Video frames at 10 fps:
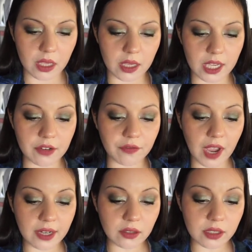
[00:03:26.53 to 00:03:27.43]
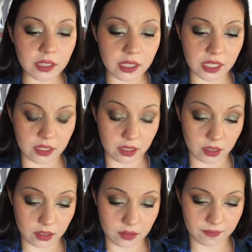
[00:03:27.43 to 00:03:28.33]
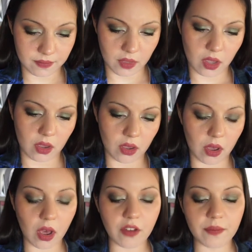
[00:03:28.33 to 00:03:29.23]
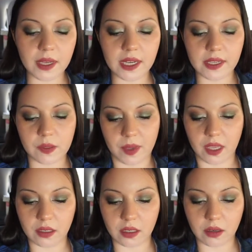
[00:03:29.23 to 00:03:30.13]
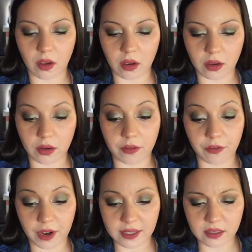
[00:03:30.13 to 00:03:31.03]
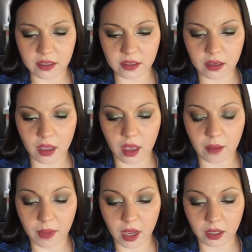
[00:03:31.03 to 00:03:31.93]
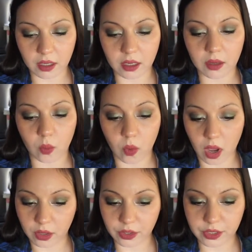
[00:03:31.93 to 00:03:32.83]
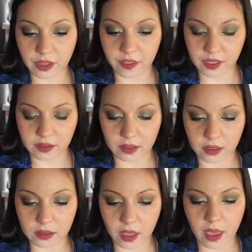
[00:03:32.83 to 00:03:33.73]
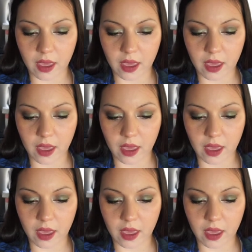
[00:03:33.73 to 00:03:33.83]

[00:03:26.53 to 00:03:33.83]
In Vital Statistics, Hoffman expanded on Francis Amana Walker's thesis